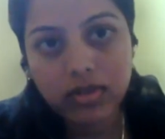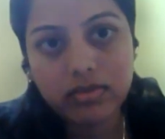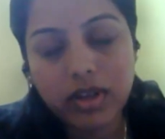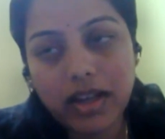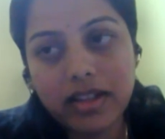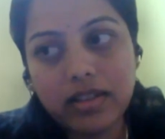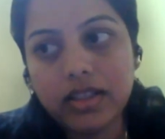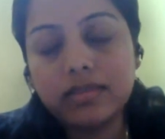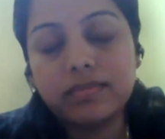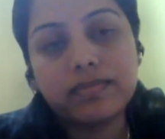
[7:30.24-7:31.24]
like
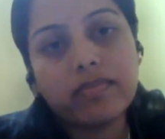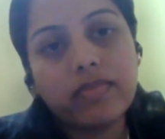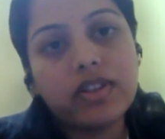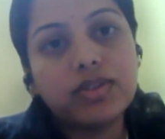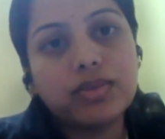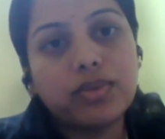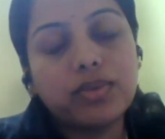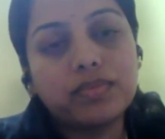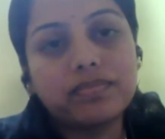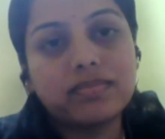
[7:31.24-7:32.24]
that. So
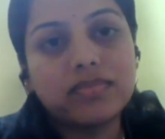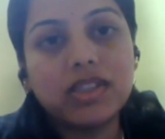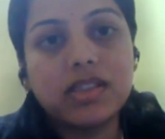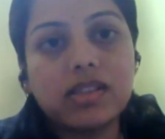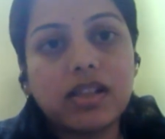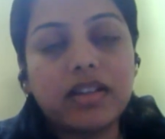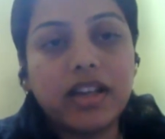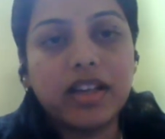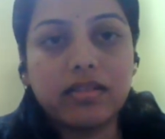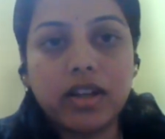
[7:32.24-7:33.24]
this is like
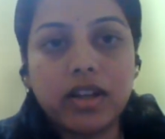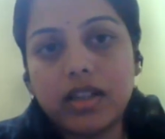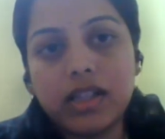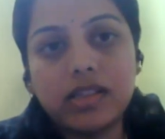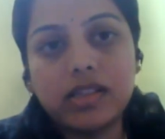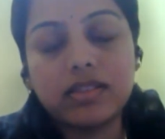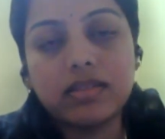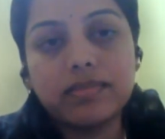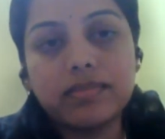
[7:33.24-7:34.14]
data cleaning, sir.